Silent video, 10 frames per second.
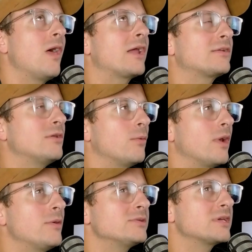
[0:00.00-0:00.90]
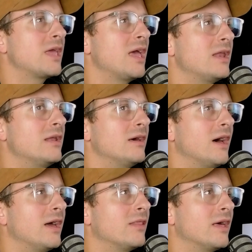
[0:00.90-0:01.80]
Oh, actually, no. When I was a kid,
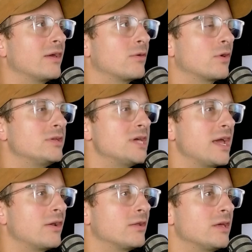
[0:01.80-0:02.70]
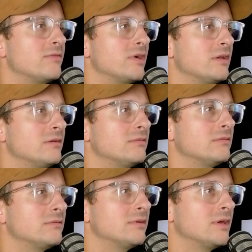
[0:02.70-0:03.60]
I like could take it or leave it.
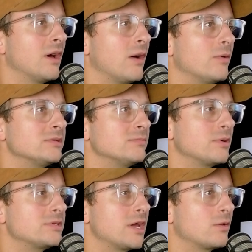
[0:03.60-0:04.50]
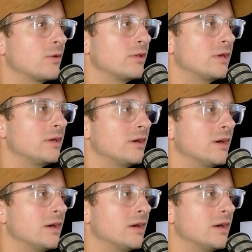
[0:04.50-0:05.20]
You know, I wasn't particularly